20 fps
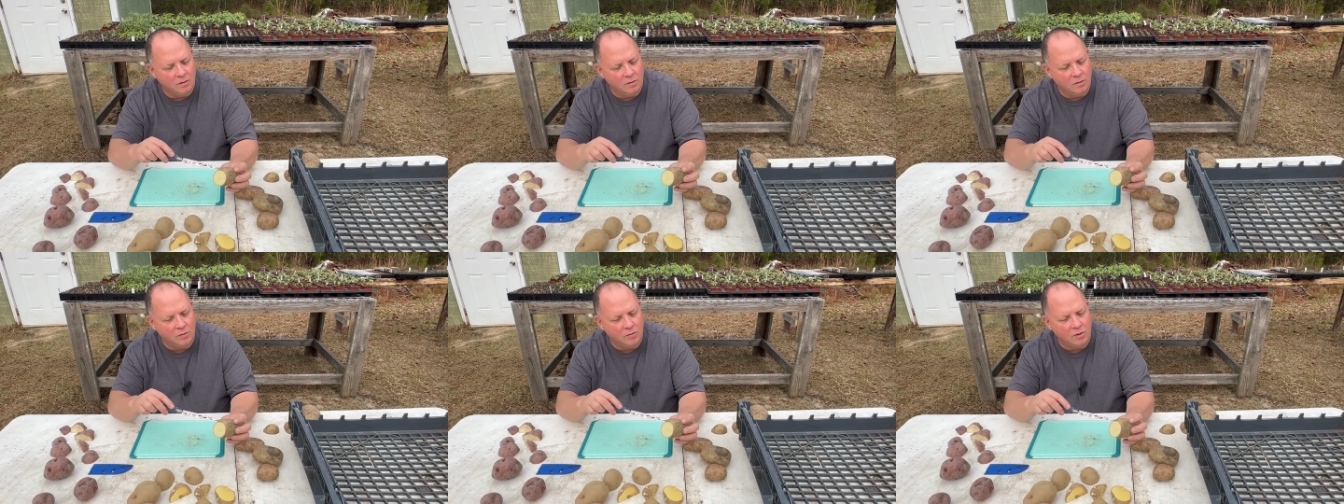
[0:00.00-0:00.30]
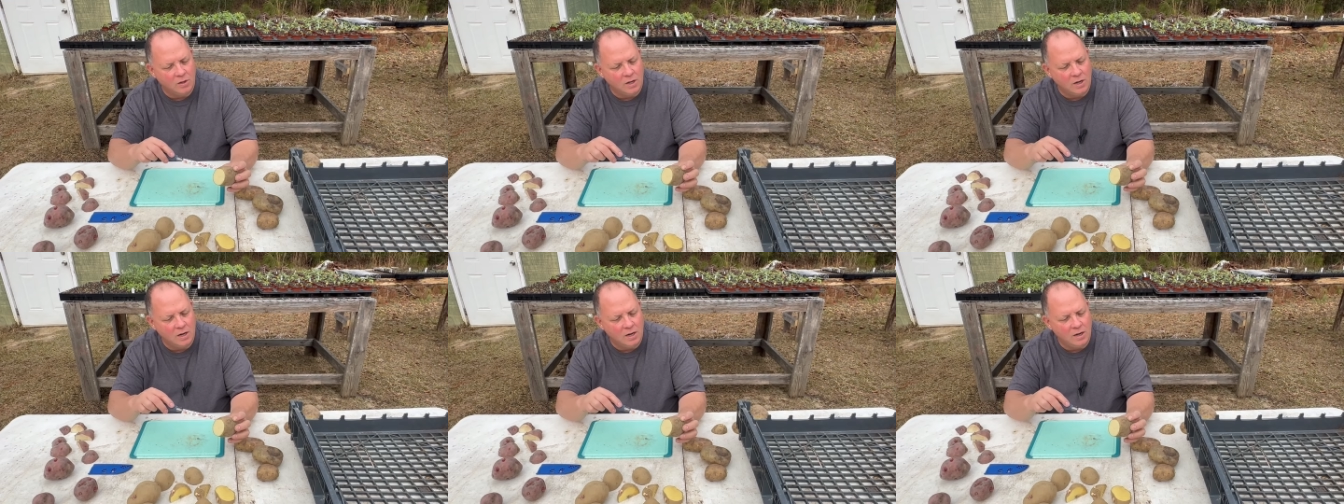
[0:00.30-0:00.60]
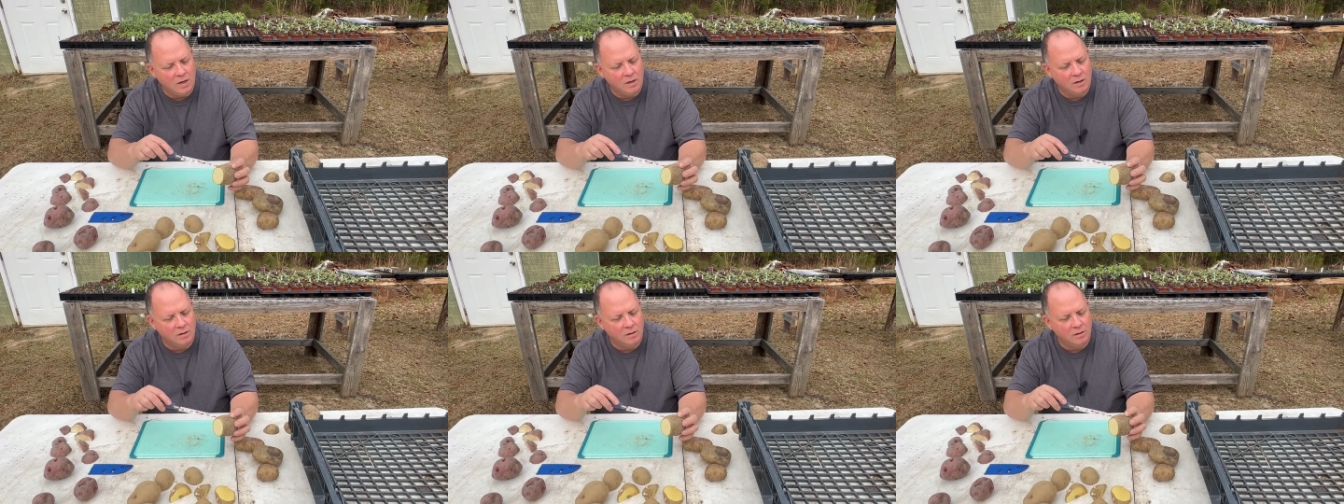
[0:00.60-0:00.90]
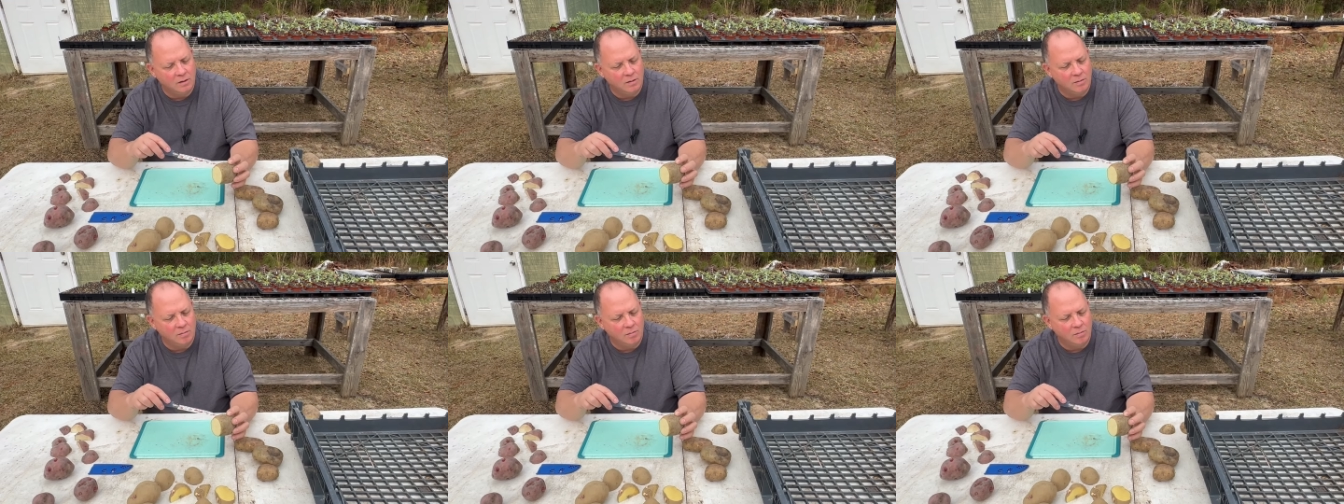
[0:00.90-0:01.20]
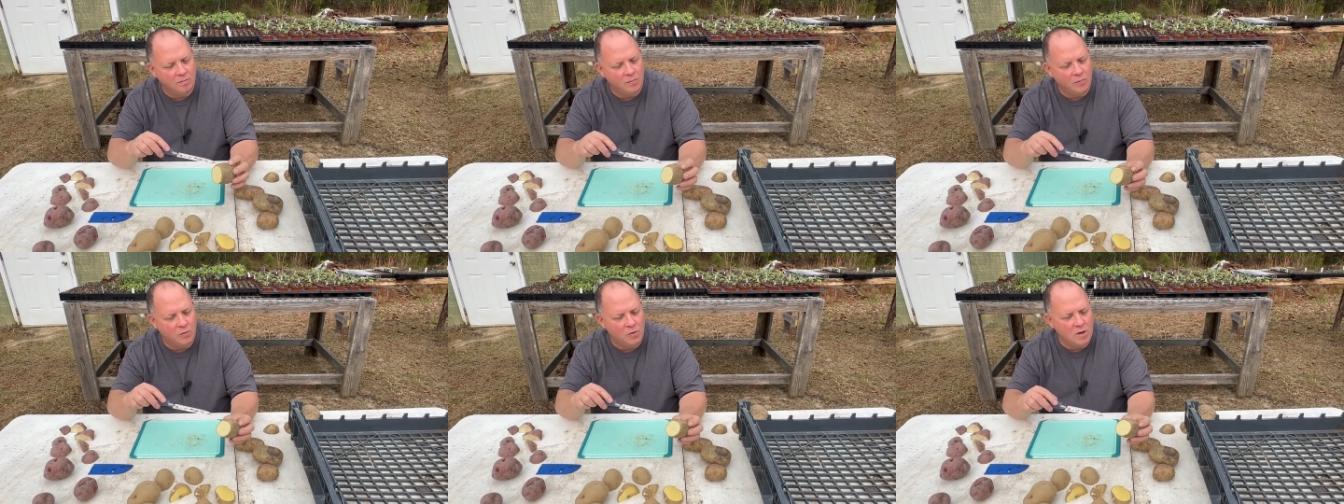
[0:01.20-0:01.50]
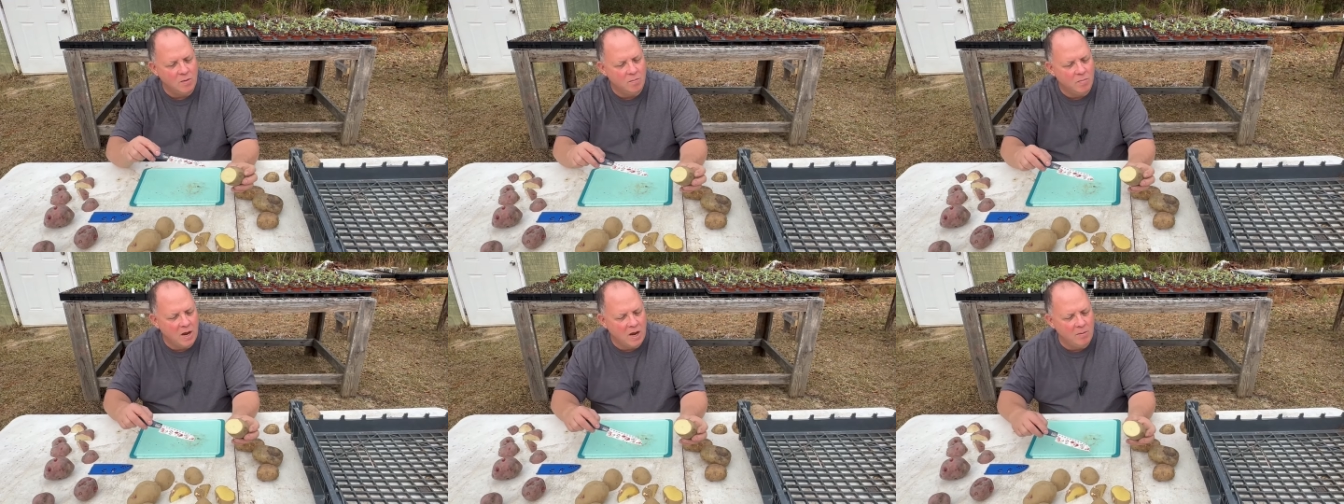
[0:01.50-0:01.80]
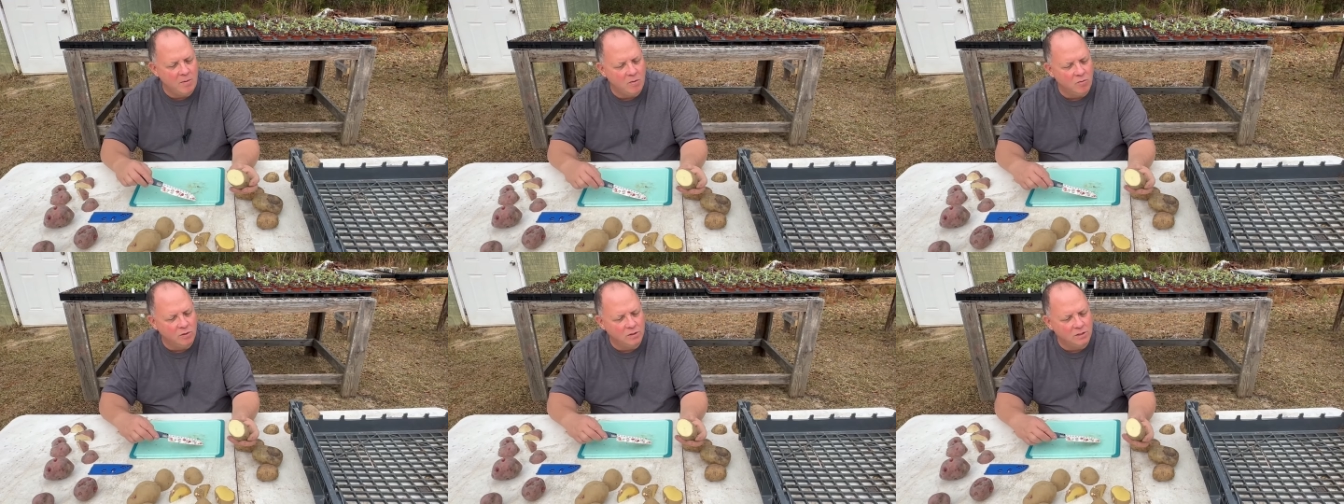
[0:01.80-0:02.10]
3
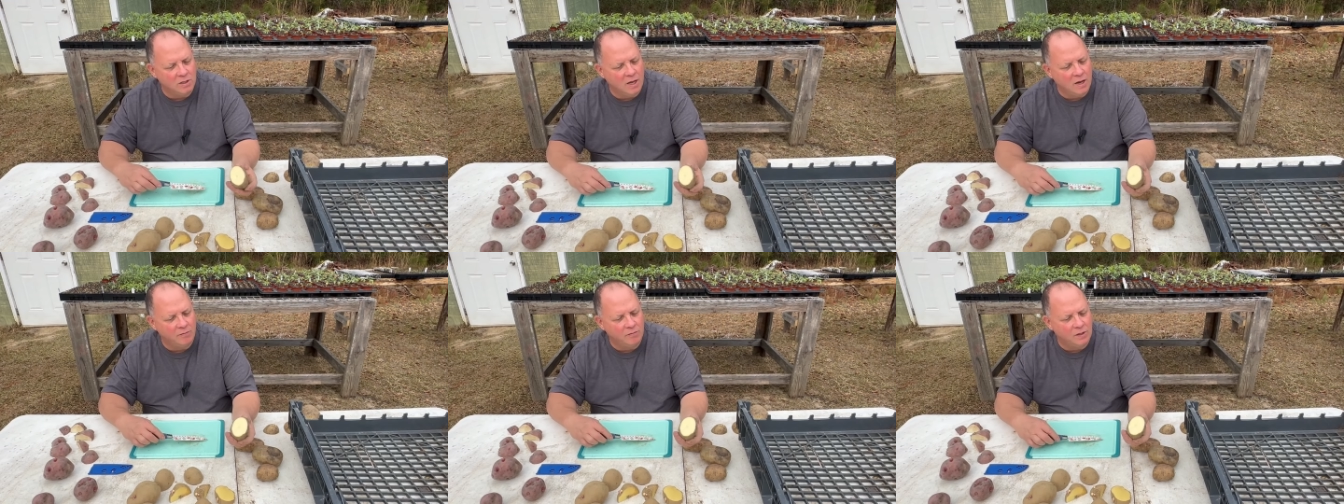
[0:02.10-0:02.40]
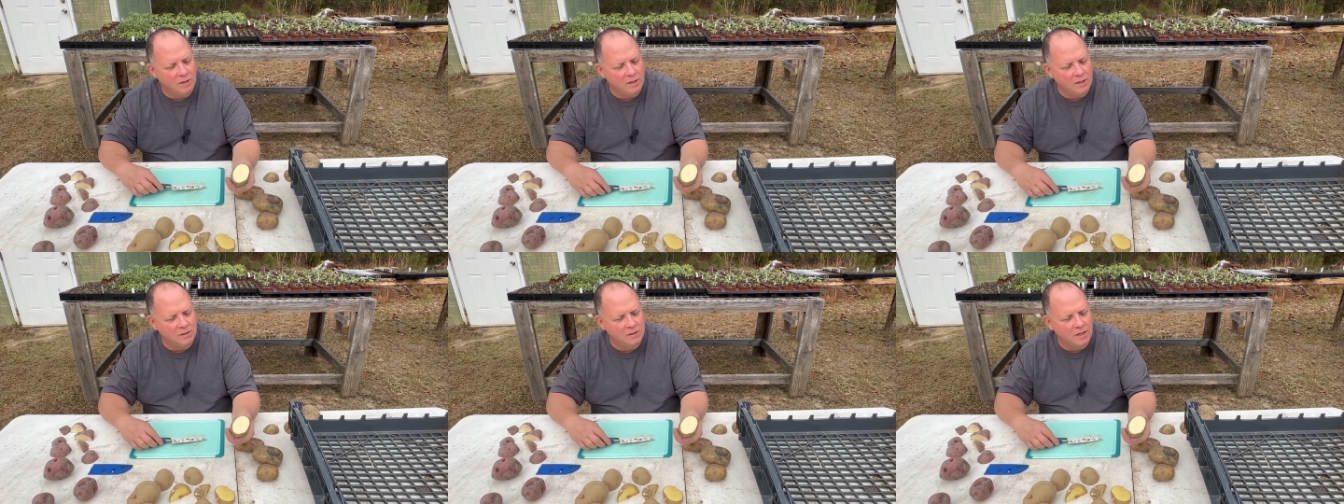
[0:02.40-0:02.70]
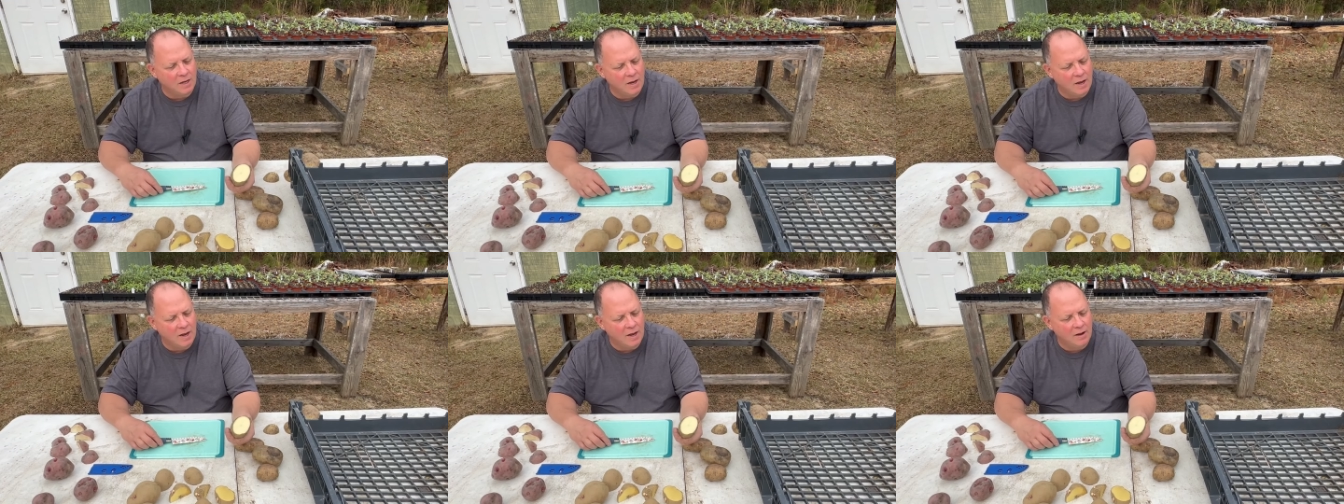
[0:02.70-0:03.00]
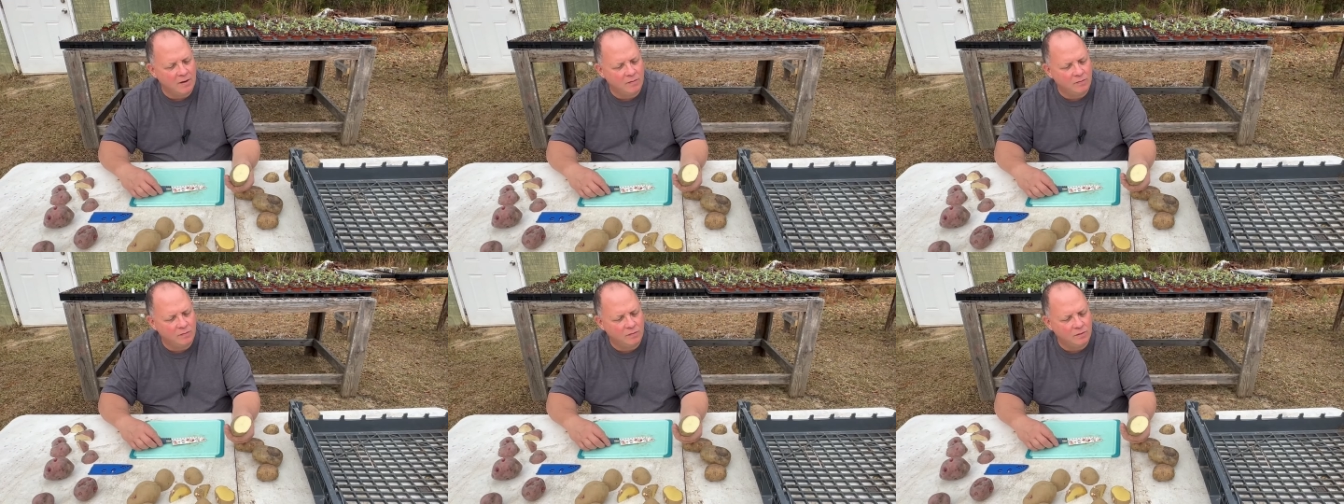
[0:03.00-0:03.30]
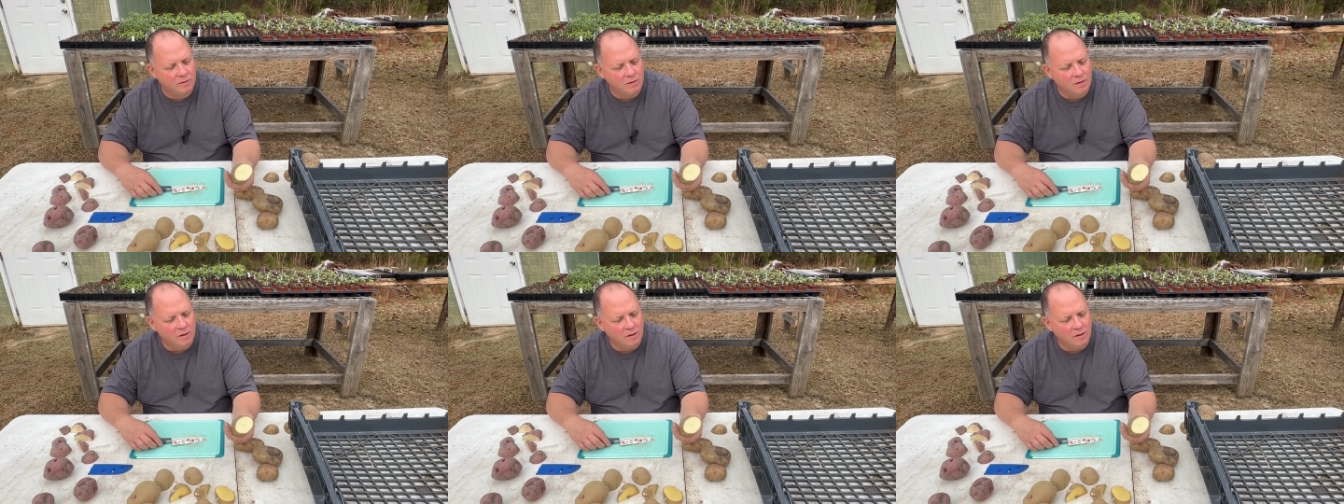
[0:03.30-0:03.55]
baby ones left in this half,